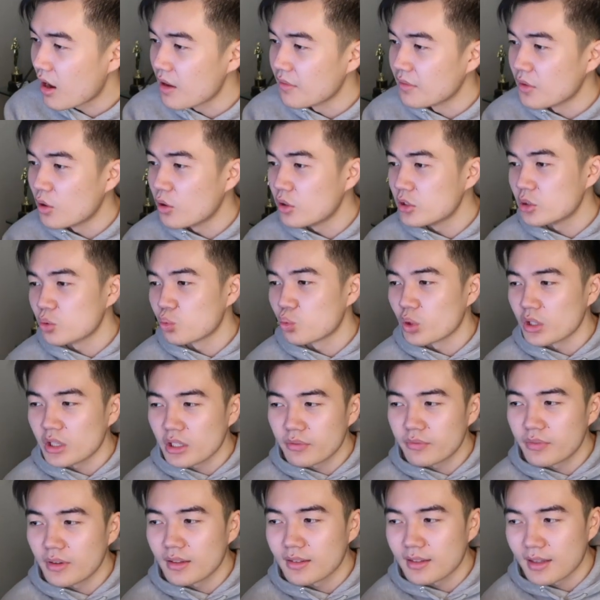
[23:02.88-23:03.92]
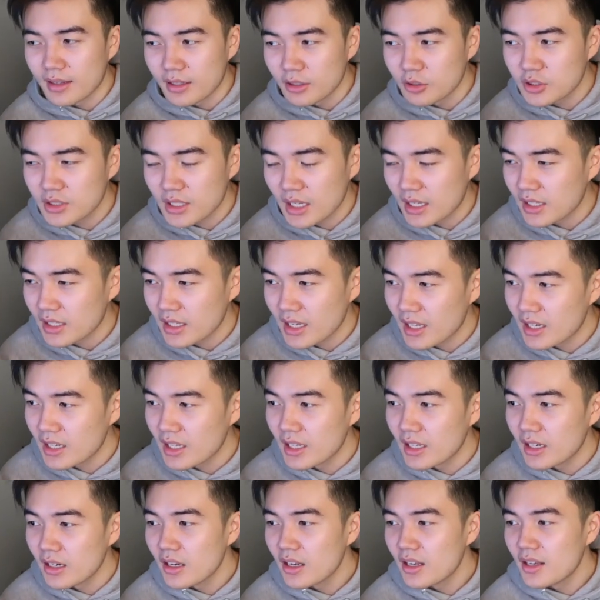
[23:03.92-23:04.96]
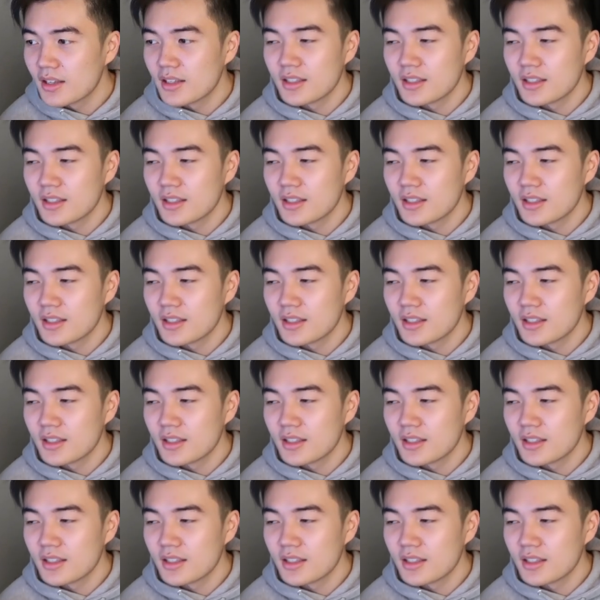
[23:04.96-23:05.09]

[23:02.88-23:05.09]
I've always really felt that he was kind of getting in.